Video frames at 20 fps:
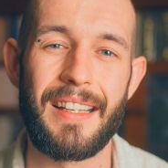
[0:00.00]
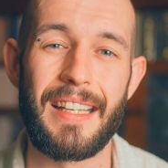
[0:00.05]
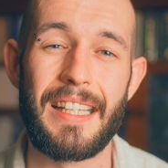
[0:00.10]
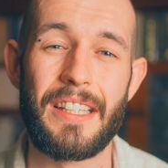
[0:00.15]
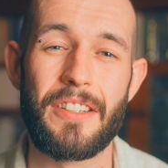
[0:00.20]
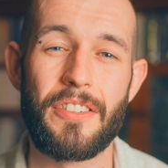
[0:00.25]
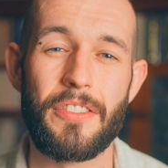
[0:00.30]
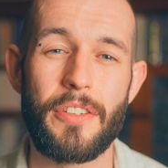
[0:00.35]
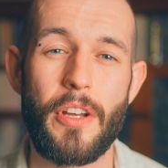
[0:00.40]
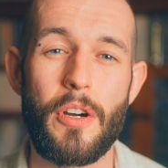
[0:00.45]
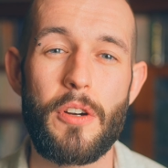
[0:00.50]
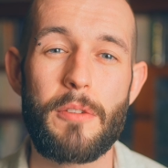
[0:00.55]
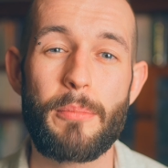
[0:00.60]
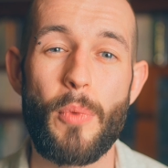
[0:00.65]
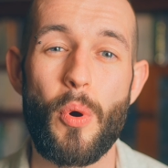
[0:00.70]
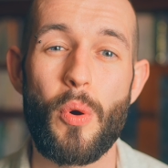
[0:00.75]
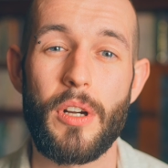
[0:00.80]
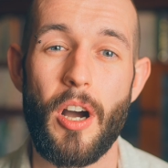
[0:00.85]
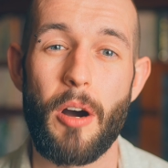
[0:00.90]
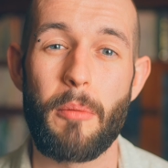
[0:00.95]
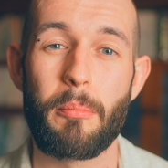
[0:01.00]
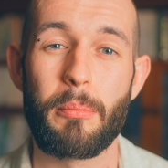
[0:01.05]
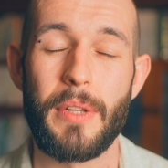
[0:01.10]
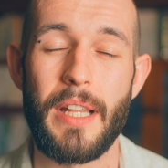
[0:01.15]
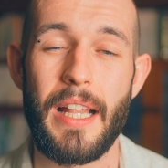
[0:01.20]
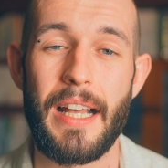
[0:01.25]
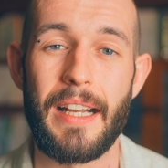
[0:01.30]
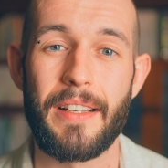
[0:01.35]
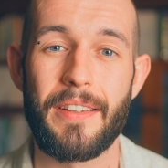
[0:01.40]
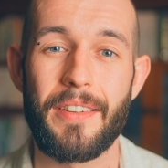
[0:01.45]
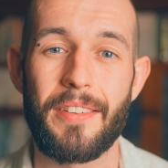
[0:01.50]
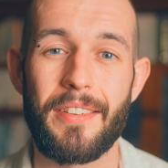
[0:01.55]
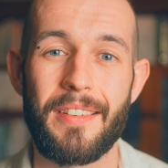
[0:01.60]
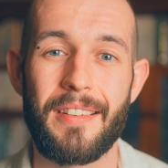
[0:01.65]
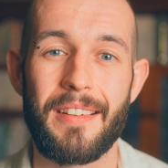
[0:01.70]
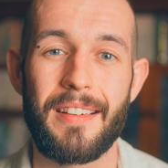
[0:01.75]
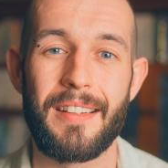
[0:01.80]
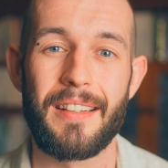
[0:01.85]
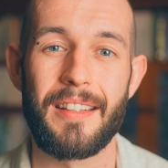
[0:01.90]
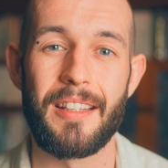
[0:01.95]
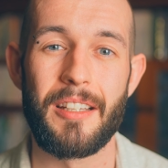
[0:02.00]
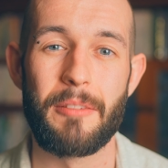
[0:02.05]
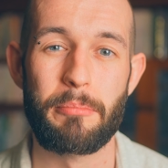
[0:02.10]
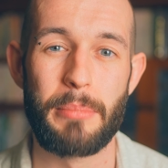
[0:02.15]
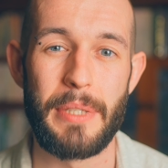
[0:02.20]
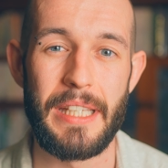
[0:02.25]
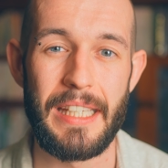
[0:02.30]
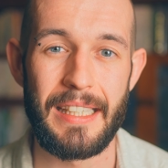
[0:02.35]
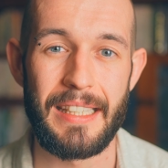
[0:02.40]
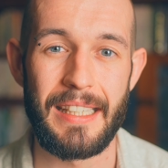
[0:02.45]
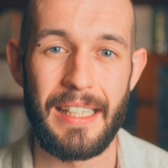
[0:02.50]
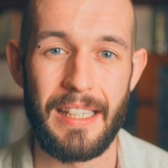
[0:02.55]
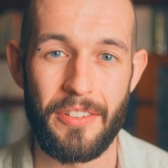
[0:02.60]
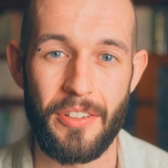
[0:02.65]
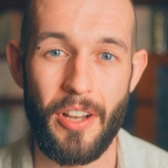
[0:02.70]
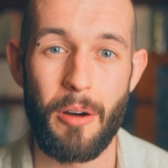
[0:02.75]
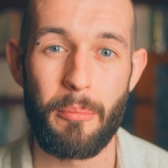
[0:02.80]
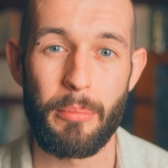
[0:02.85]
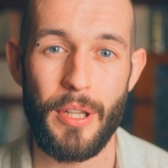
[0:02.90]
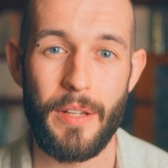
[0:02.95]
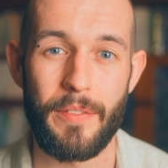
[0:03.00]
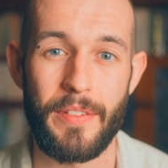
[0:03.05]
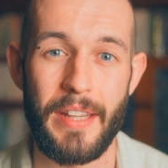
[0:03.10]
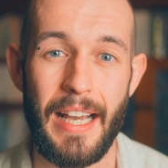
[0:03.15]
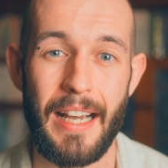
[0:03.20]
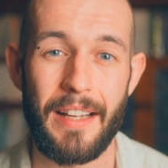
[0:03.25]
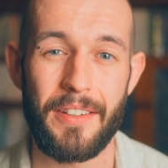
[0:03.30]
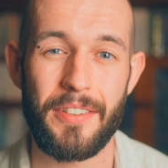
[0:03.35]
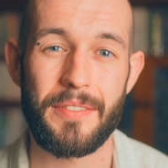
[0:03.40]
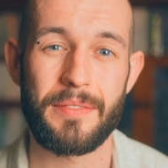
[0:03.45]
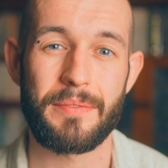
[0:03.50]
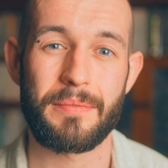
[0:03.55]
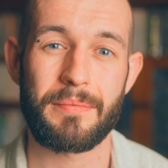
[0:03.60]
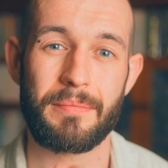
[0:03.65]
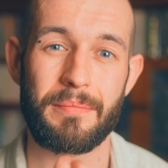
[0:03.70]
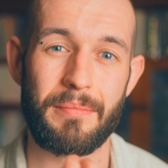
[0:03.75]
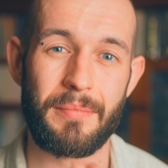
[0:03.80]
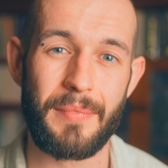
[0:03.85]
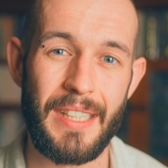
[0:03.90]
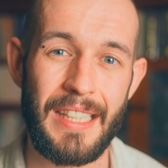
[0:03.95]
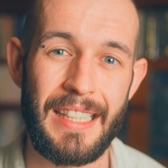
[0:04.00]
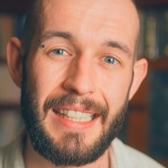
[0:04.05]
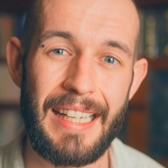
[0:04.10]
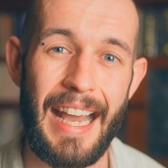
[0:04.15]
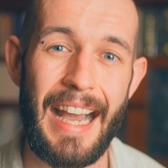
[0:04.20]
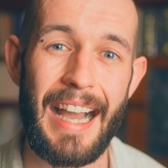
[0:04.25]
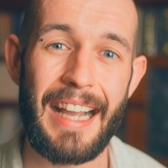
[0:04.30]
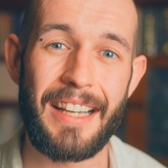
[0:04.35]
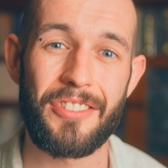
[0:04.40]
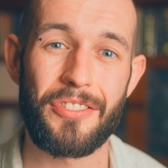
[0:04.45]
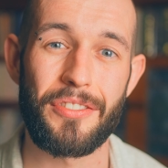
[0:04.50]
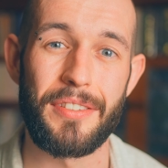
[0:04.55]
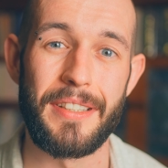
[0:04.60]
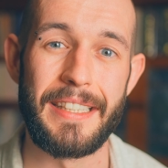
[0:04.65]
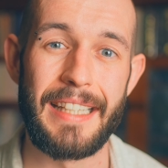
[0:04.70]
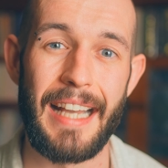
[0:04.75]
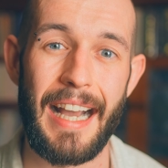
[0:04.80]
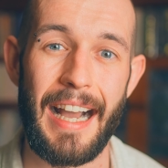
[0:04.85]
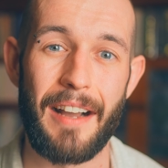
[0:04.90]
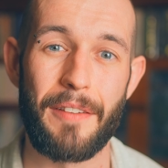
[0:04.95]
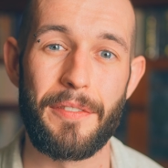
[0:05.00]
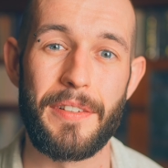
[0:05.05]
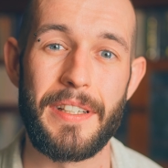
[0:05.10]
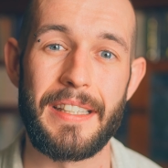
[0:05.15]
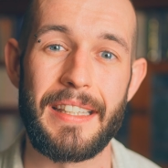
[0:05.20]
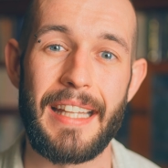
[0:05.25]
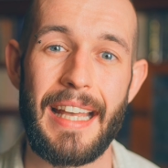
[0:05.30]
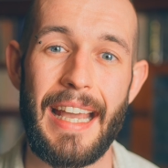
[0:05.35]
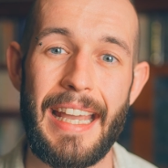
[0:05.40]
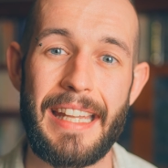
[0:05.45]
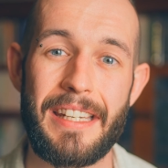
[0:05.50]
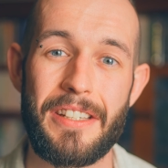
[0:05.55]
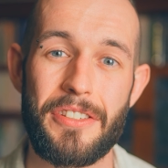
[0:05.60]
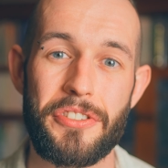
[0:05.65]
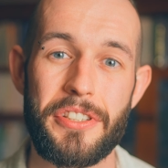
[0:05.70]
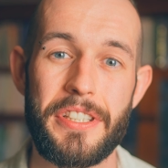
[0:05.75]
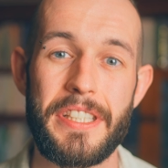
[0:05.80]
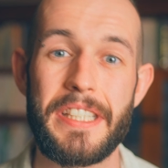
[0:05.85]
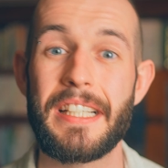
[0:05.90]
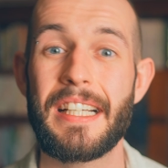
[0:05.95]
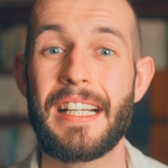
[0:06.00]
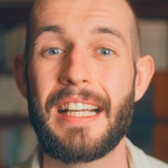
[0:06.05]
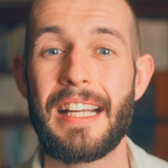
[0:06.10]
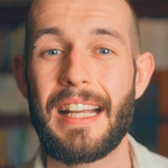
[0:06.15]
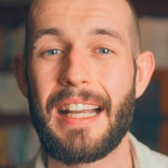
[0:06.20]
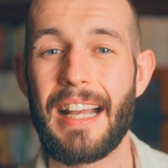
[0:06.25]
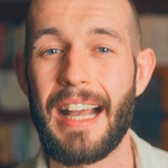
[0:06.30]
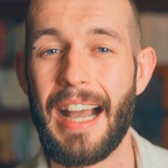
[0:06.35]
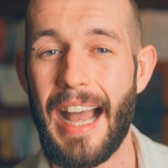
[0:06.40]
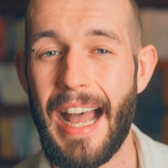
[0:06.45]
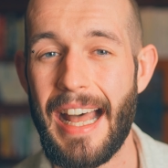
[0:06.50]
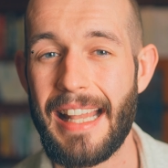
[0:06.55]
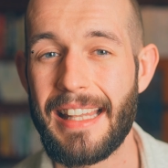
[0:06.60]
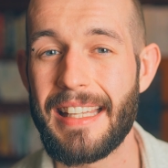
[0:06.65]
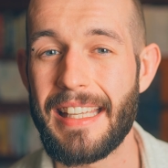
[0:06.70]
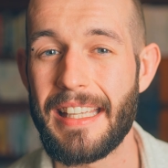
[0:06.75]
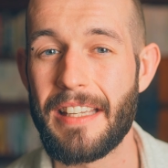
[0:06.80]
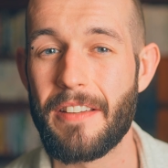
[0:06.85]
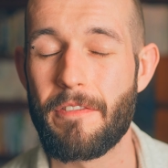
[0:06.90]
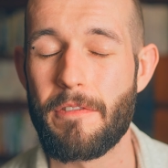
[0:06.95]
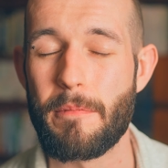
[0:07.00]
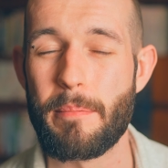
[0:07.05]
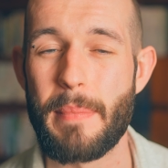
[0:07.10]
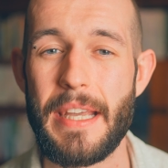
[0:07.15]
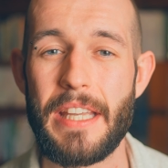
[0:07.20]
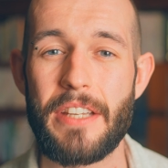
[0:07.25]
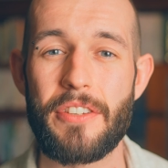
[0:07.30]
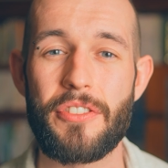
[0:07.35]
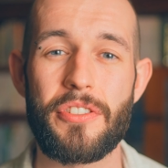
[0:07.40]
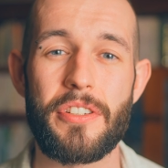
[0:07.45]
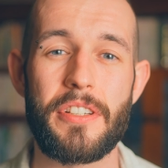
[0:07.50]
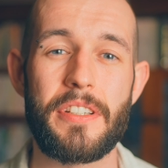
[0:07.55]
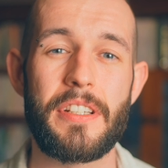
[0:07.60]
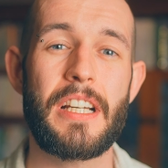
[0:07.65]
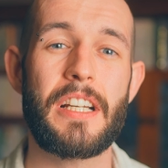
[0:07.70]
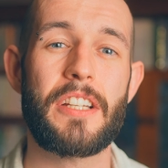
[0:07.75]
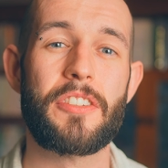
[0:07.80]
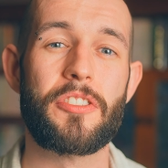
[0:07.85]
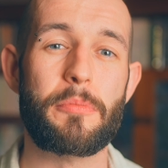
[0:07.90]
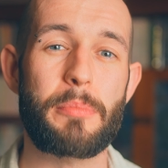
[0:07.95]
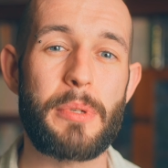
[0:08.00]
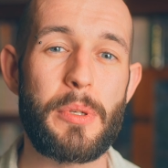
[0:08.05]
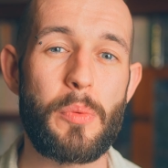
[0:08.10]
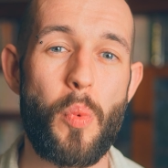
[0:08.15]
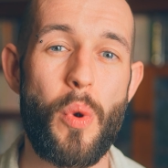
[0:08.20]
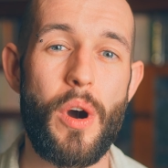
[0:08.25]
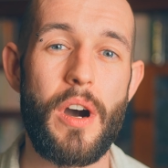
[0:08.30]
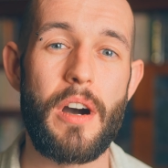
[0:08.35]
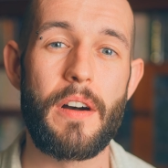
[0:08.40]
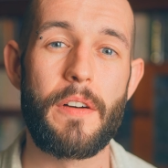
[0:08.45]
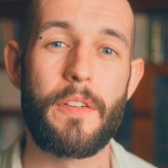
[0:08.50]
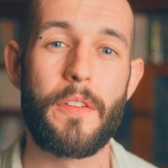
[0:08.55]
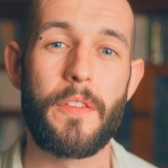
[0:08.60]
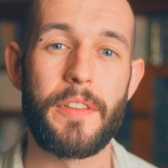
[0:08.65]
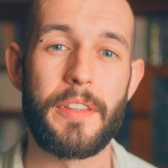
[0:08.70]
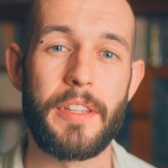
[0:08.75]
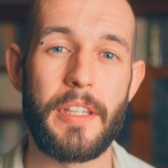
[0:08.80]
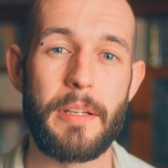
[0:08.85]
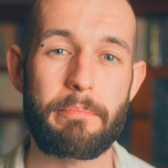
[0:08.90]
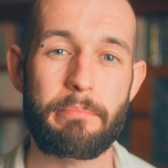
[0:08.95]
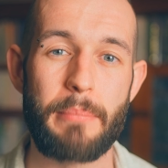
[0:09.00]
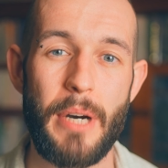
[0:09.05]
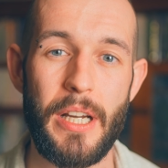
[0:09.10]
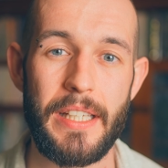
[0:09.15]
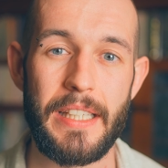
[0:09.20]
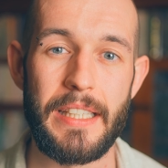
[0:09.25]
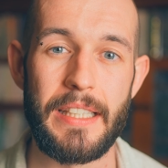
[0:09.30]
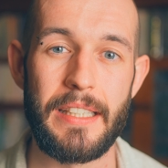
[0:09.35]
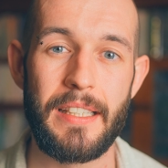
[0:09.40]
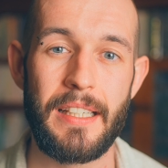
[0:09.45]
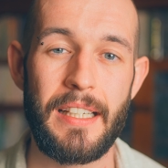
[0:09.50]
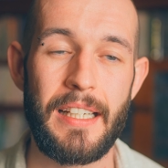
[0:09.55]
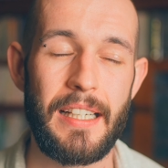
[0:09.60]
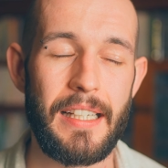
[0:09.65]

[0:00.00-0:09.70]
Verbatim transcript: It's no more complex than being an example of that and actually having the energy and the information to be worth the money.